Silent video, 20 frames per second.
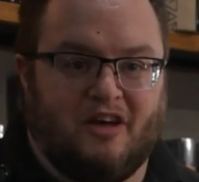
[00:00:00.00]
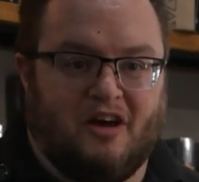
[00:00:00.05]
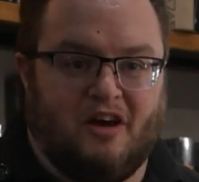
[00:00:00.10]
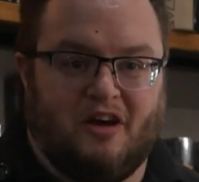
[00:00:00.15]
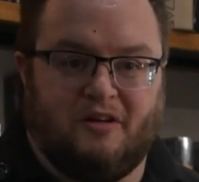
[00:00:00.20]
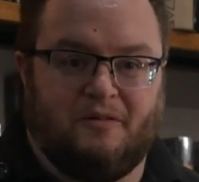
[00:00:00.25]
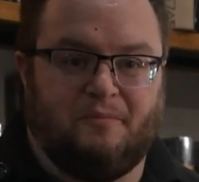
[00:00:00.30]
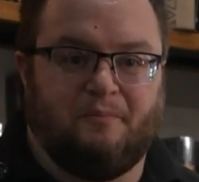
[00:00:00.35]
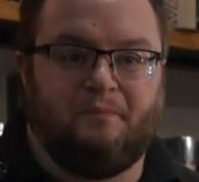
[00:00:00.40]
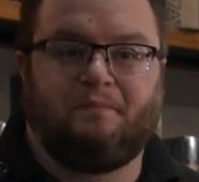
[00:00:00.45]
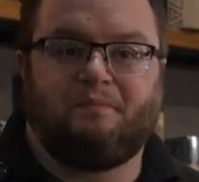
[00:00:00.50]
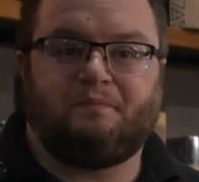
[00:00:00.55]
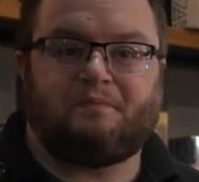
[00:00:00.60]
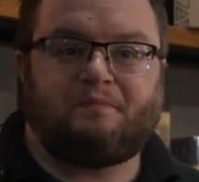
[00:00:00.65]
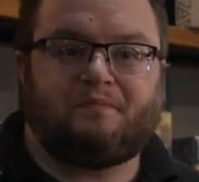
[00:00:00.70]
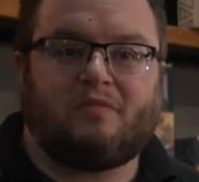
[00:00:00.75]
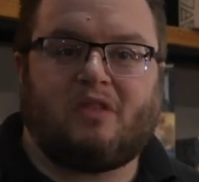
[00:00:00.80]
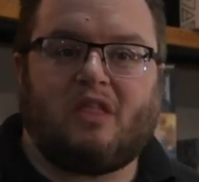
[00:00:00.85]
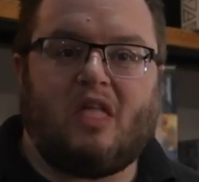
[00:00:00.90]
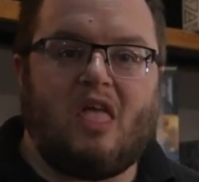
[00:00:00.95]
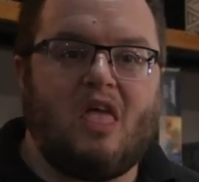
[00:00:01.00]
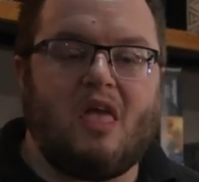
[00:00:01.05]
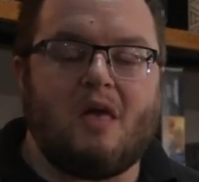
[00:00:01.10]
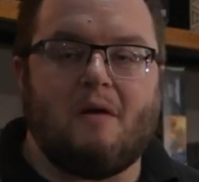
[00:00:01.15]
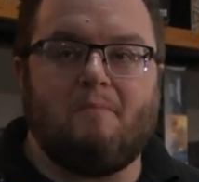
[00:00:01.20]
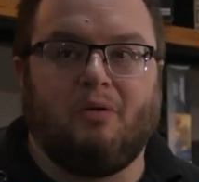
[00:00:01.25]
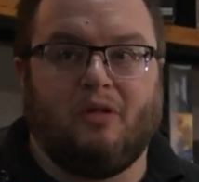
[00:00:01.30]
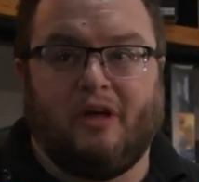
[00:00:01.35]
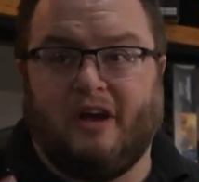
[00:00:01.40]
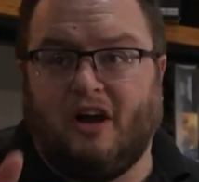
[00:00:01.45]
The
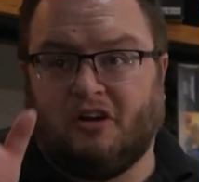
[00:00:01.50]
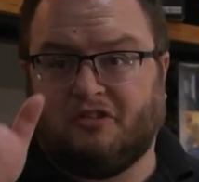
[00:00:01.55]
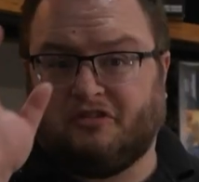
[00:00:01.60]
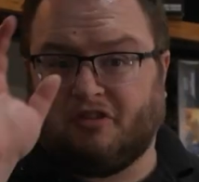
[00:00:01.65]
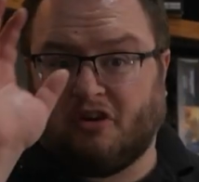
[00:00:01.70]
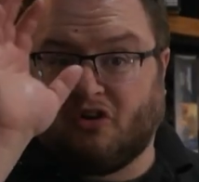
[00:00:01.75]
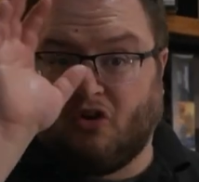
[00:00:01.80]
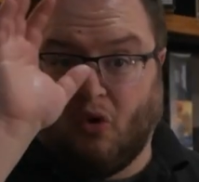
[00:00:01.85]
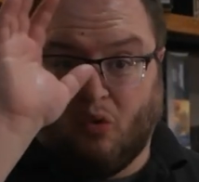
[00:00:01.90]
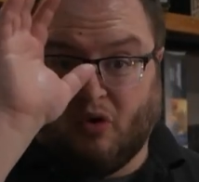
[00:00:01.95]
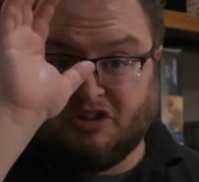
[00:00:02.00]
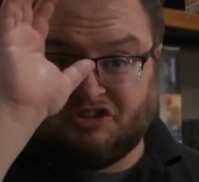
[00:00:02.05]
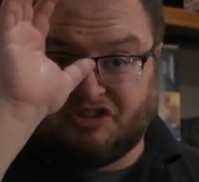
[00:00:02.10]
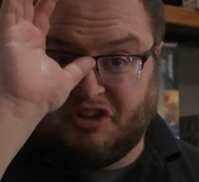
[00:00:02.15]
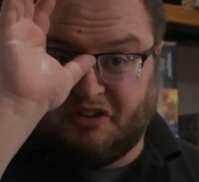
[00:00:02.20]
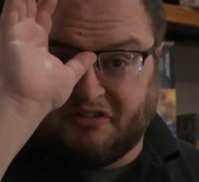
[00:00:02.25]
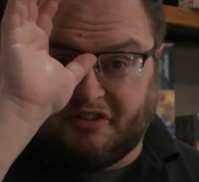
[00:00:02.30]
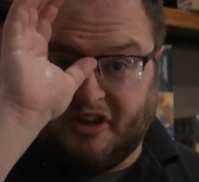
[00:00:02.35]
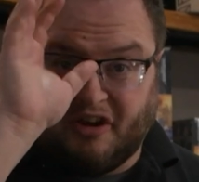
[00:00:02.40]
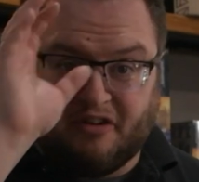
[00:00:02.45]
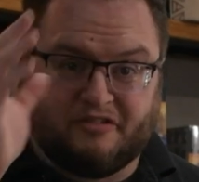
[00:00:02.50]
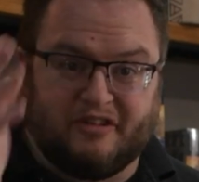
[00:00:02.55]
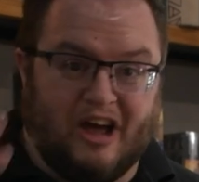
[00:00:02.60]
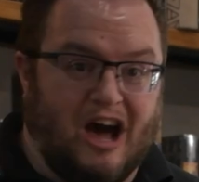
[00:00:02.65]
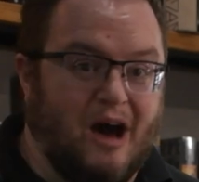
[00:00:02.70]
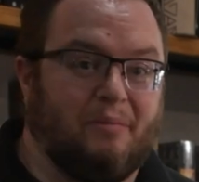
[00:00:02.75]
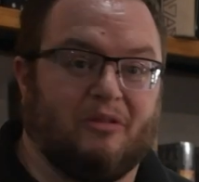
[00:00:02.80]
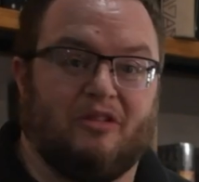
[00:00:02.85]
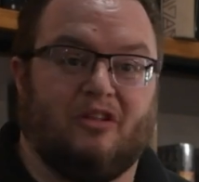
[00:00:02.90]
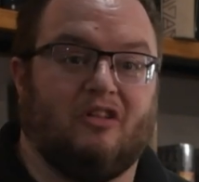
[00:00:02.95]
play arts are gorgeous. They're
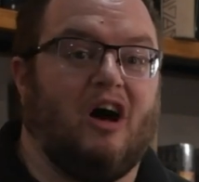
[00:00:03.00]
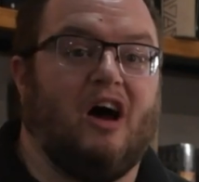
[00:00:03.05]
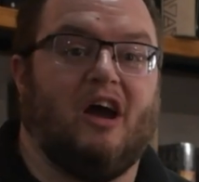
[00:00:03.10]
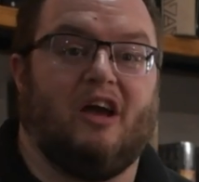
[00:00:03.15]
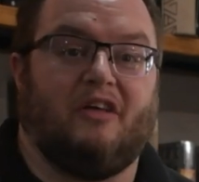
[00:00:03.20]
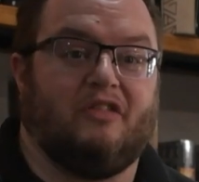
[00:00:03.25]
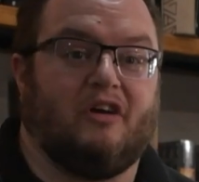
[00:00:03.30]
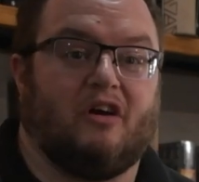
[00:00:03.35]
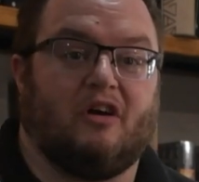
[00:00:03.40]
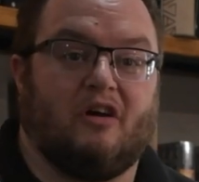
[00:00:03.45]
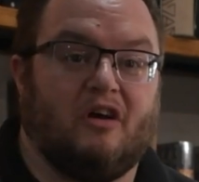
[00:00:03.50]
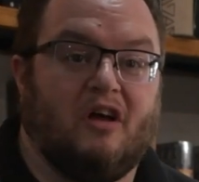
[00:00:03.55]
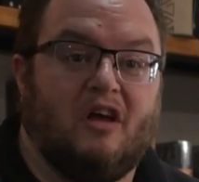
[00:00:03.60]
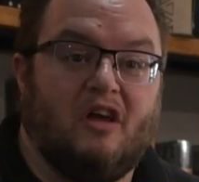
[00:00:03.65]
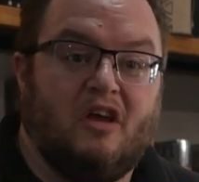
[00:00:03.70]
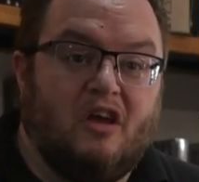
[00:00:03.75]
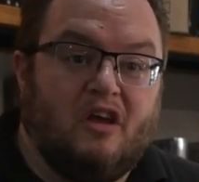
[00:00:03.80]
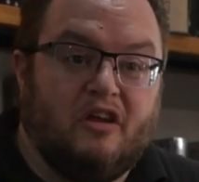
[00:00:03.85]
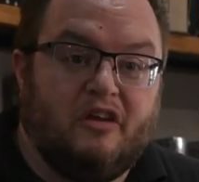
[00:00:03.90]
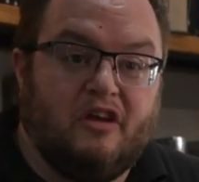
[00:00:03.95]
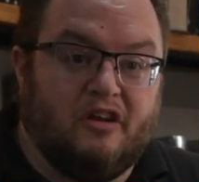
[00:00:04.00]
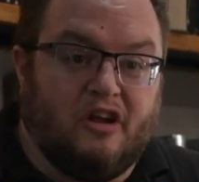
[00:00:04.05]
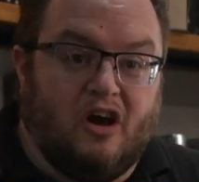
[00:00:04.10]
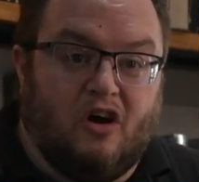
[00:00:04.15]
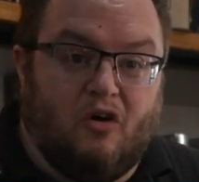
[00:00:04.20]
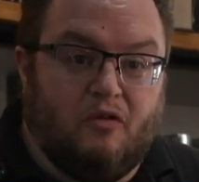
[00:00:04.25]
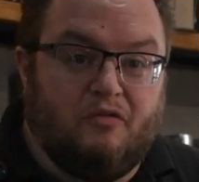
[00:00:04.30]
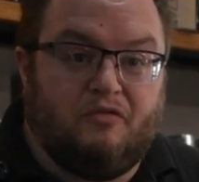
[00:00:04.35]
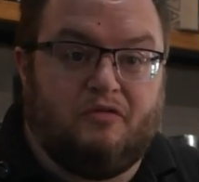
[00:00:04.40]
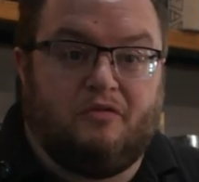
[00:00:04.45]
top of the line. They're, you
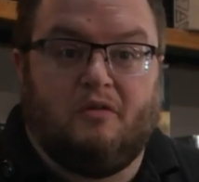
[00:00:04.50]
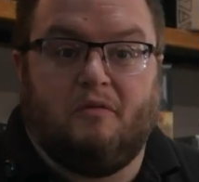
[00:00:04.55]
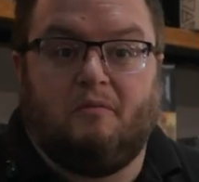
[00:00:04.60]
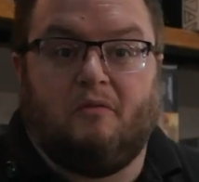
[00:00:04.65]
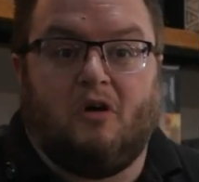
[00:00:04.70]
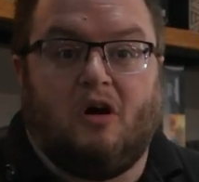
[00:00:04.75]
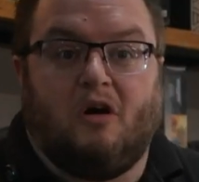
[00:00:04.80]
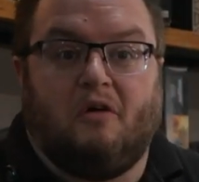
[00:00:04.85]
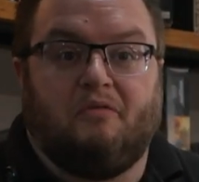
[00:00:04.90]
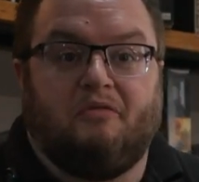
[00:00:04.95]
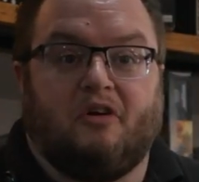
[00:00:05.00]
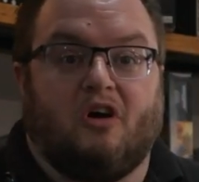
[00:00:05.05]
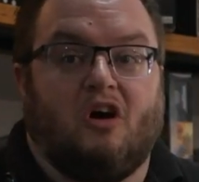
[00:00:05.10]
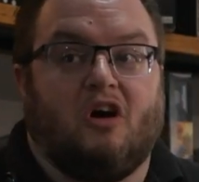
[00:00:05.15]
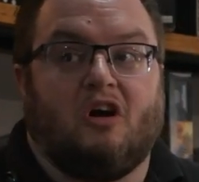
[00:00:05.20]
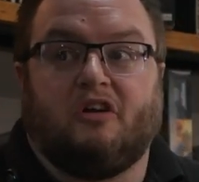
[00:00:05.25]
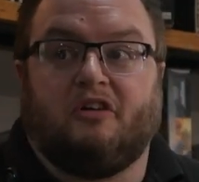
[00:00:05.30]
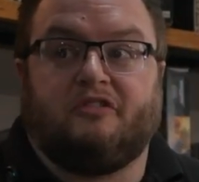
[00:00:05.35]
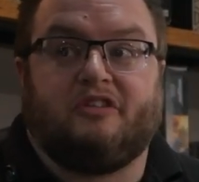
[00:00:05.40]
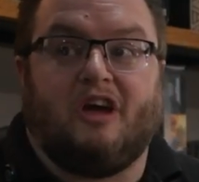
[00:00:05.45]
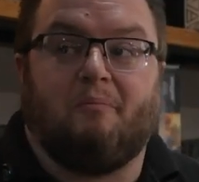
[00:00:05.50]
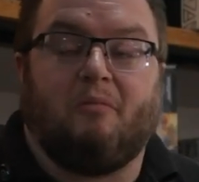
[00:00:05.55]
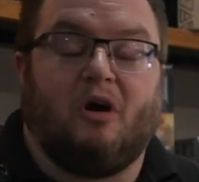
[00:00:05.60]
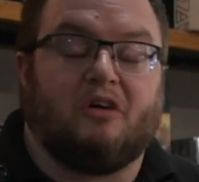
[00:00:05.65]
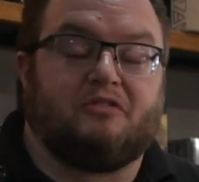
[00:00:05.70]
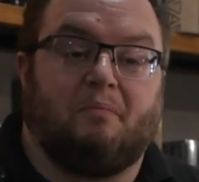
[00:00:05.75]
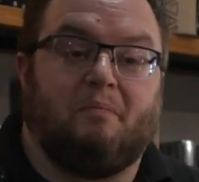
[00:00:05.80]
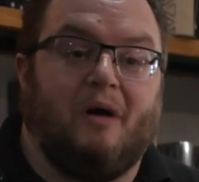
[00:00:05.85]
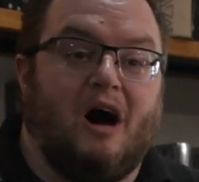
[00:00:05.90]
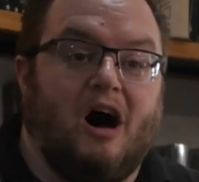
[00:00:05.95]
know, they're
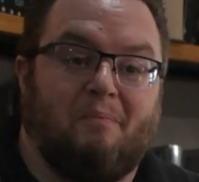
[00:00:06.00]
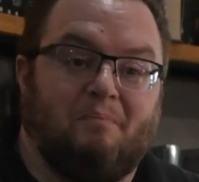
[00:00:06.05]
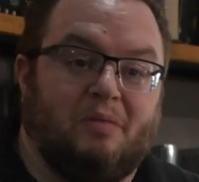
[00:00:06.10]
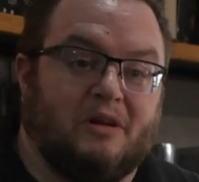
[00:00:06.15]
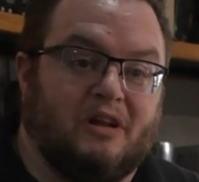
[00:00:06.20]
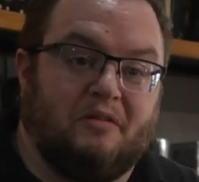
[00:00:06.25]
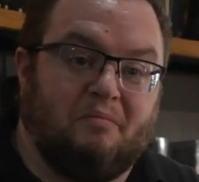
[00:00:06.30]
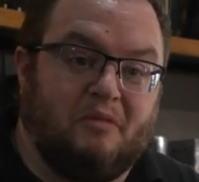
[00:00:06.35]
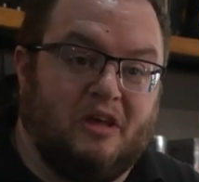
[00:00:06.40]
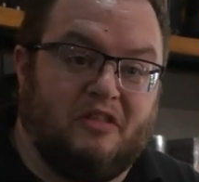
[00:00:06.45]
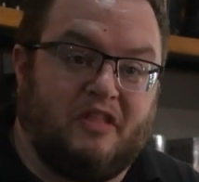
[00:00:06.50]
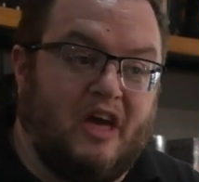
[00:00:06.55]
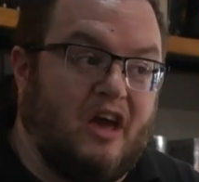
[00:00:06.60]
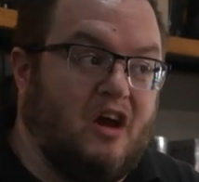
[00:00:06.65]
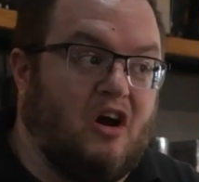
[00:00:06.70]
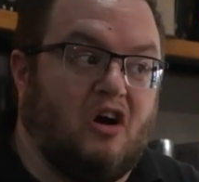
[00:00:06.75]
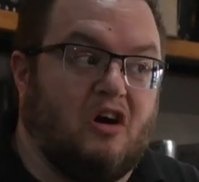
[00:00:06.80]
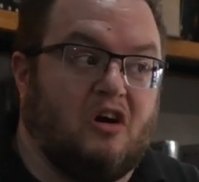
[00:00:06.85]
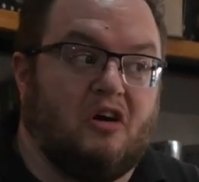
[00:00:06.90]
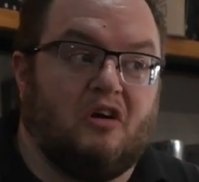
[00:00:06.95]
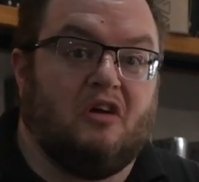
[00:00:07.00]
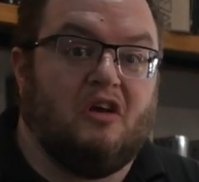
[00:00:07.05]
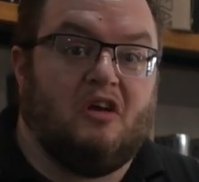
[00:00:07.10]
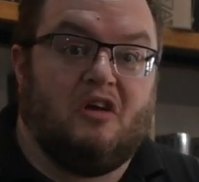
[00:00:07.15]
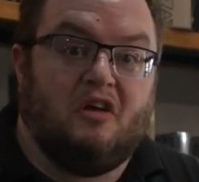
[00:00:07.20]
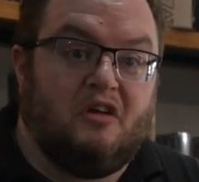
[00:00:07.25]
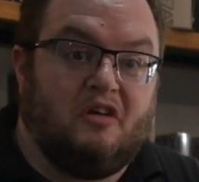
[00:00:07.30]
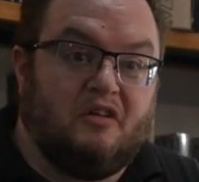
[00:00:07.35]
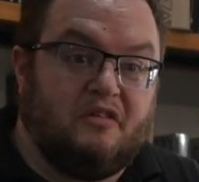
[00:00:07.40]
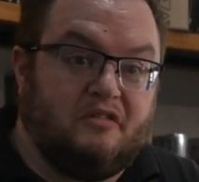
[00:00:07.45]
$110 a pop, but I mean, they are
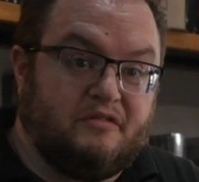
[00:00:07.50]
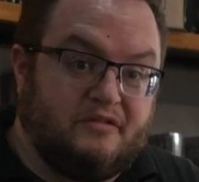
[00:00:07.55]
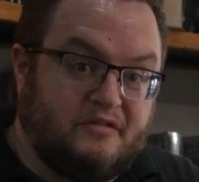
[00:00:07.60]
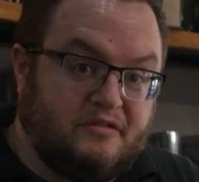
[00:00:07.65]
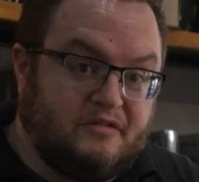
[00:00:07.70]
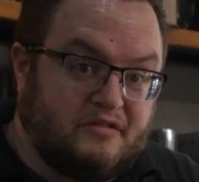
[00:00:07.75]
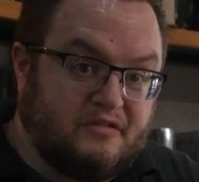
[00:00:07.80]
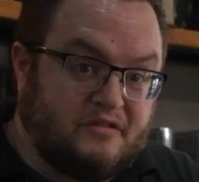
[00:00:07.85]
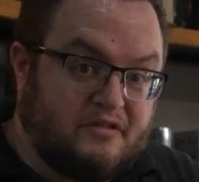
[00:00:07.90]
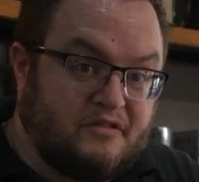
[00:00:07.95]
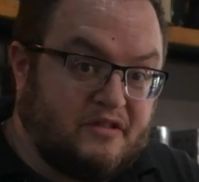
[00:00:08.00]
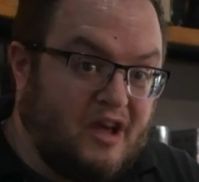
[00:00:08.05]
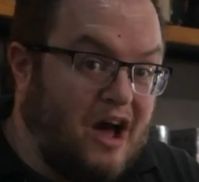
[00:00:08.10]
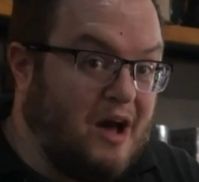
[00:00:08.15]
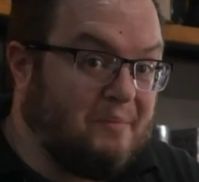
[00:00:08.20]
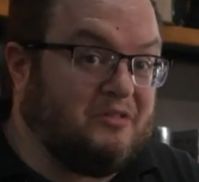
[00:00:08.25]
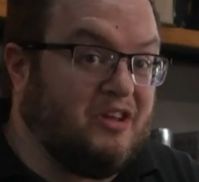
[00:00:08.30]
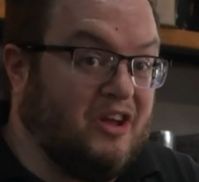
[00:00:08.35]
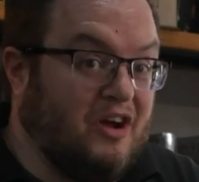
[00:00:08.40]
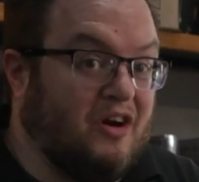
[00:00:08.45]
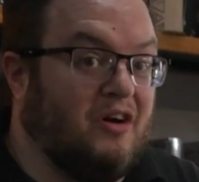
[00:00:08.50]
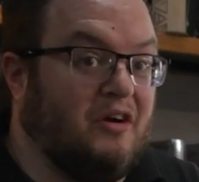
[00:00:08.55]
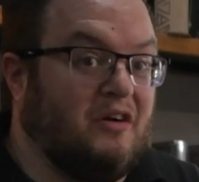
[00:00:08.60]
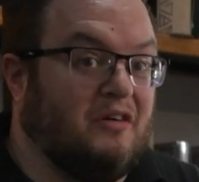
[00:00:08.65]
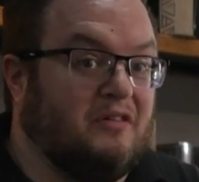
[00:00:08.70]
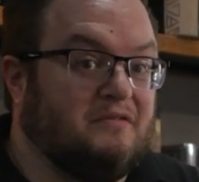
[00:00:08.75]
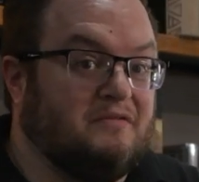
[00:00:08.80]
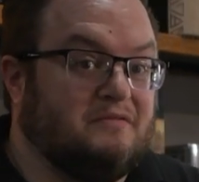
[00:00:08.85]
top tier.